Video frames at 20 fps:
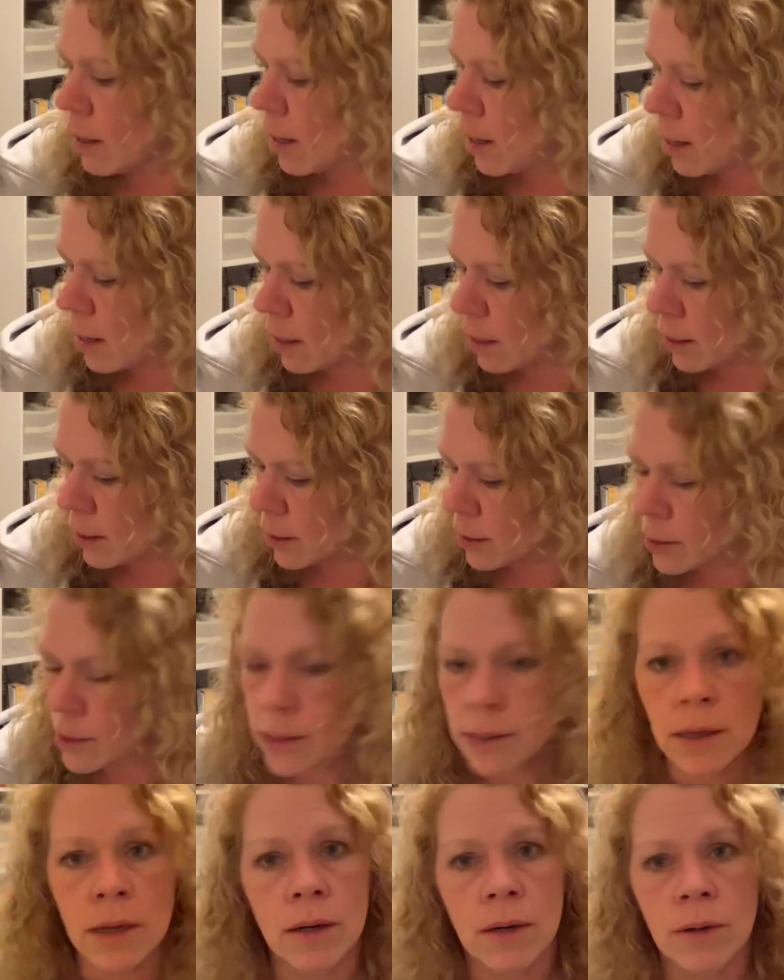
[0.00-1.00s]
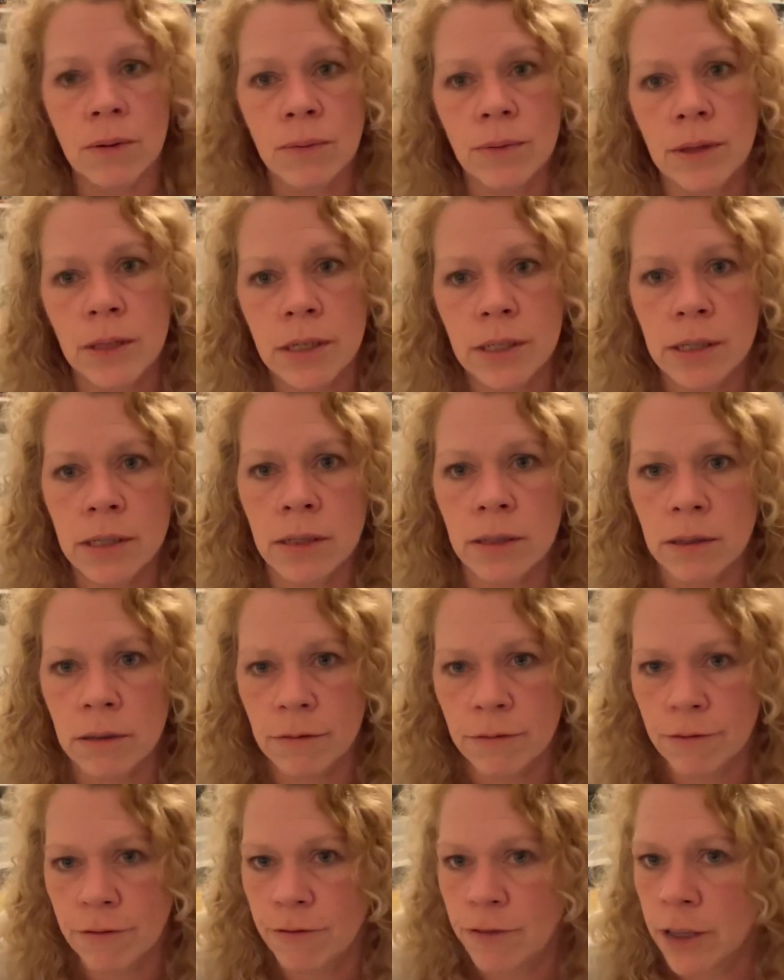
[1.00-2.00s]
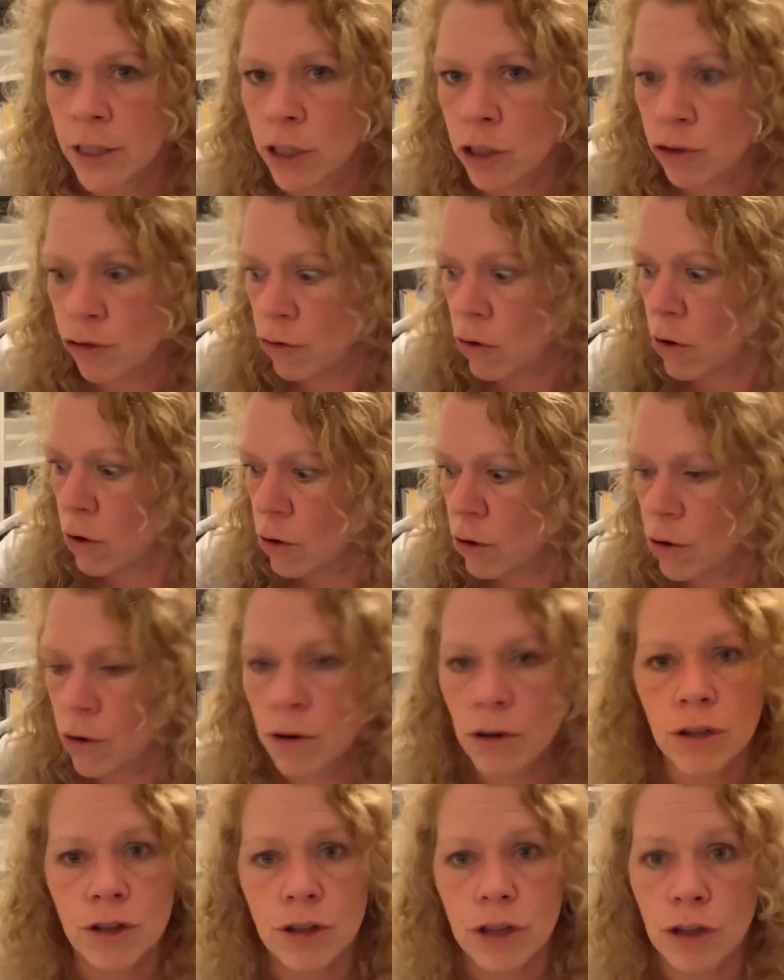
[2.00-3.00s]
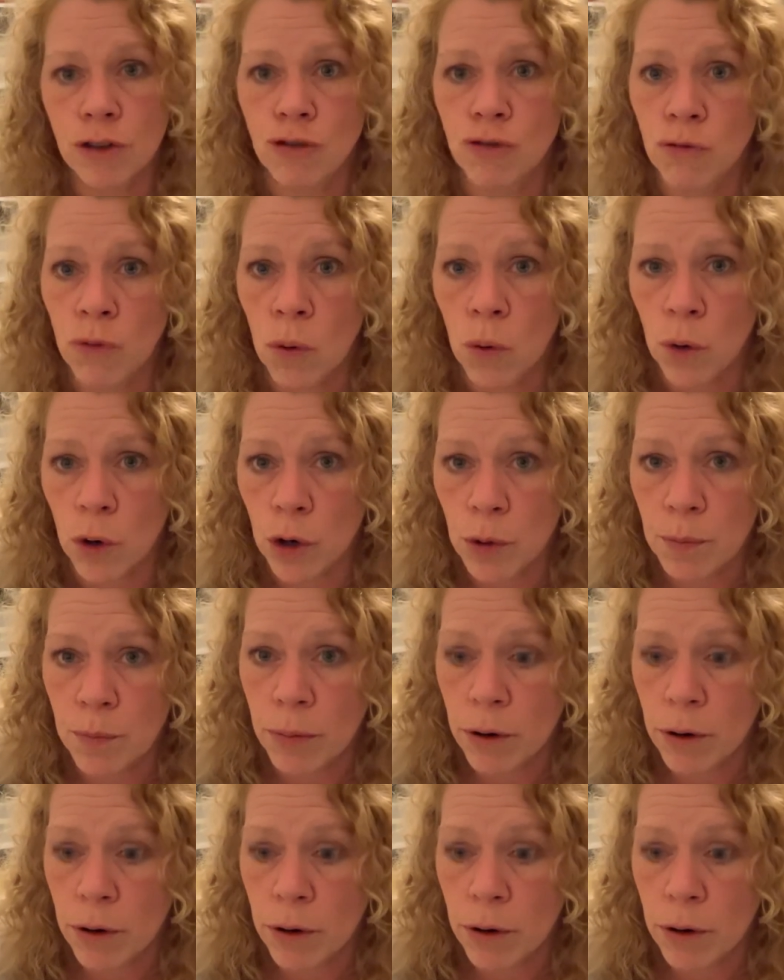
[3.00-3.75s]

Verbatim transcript: Uh, so this will fit in the drawer, the drawer